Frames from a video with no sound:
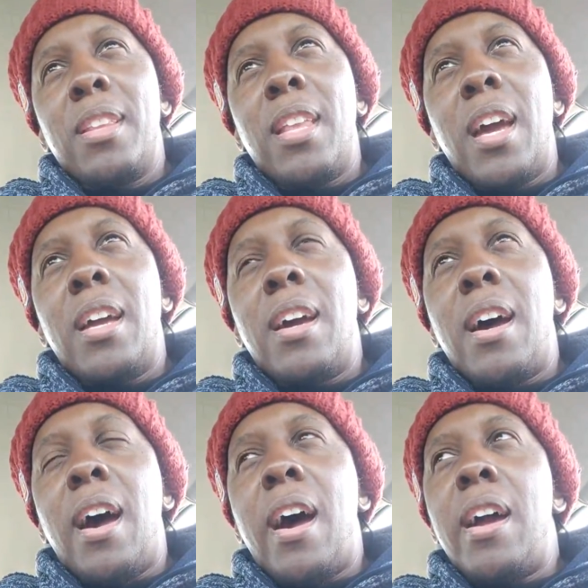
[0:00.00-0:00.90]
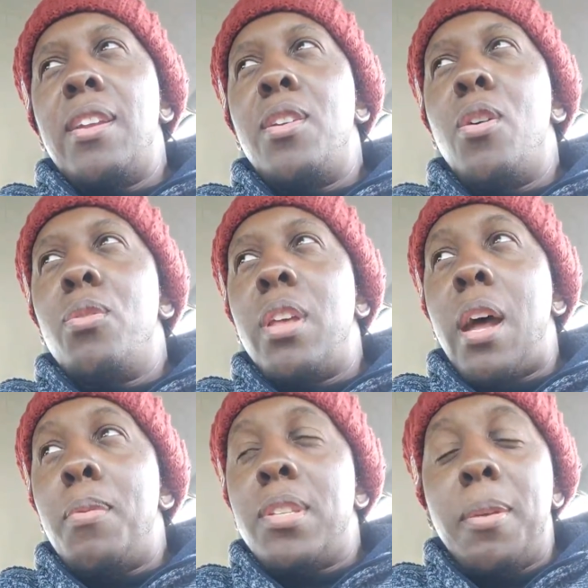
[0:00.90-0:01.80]
that I know that
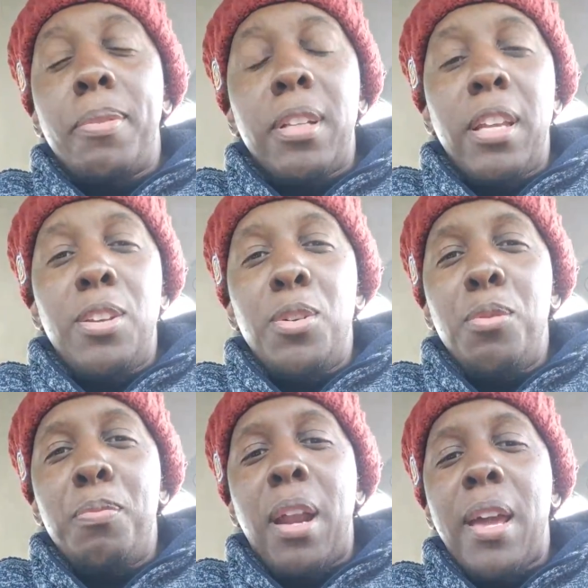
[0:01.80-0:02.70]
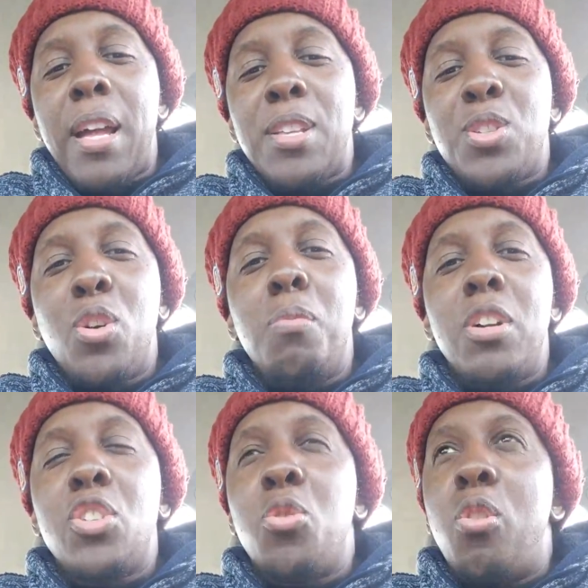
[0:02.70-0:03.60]
I would typically do, but I got so
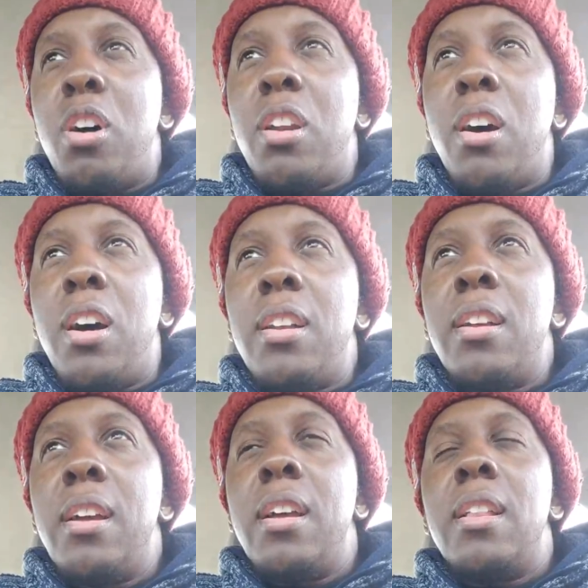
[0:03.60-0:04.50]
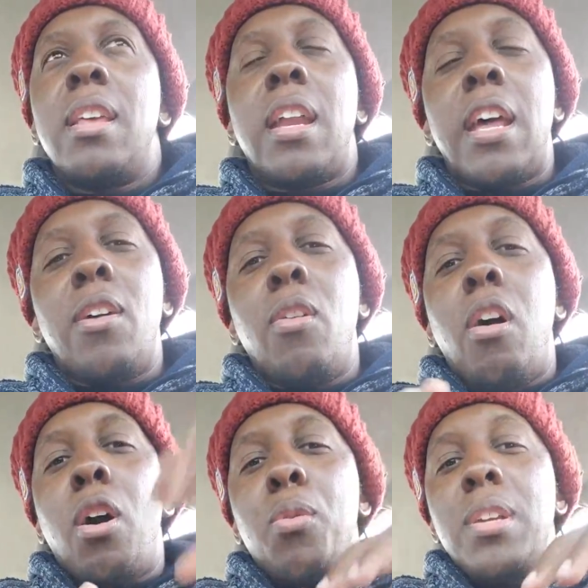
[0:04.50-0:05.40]
much going on that I don't
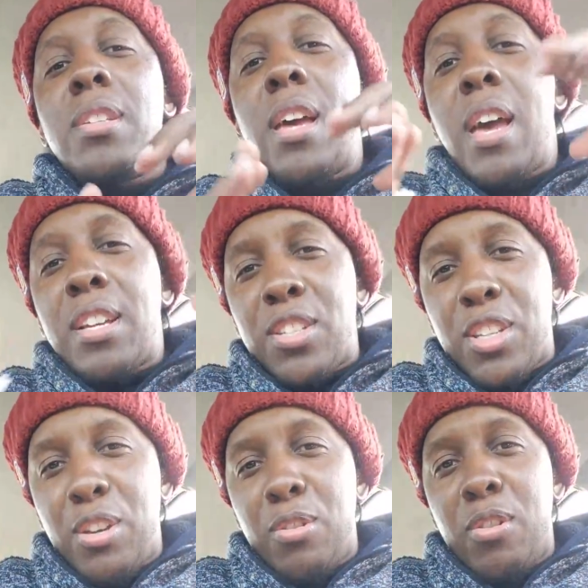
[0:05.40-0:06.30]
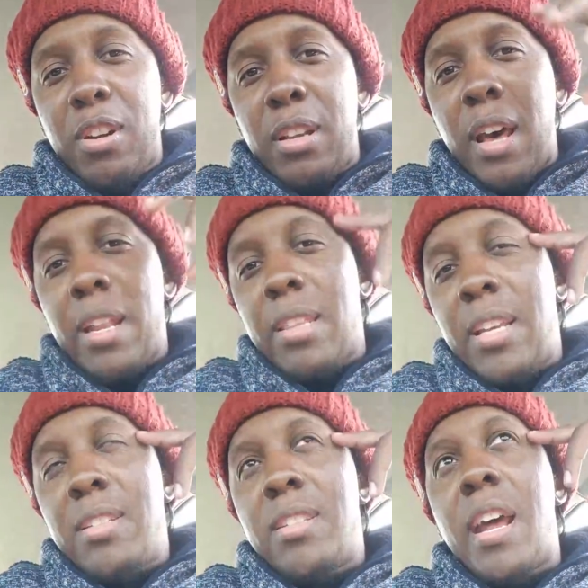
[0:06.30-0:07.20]
always execute on a lot of
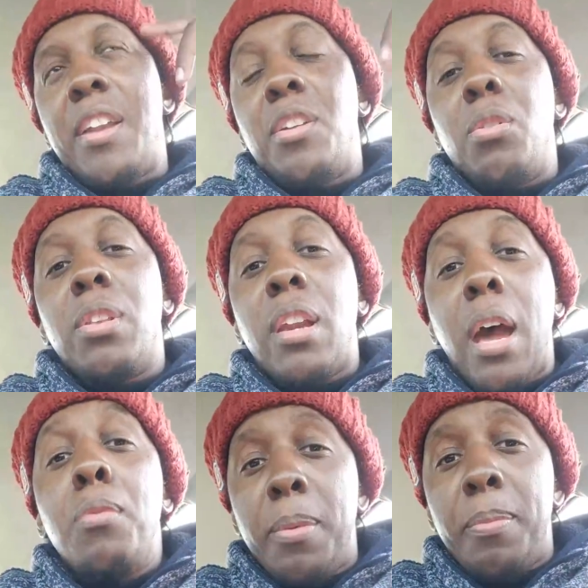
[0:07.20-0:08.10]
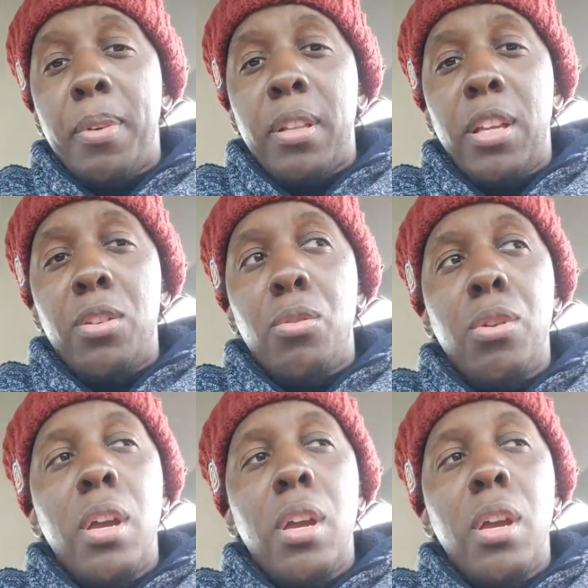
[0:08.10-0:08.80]
things that I know that I would typically do.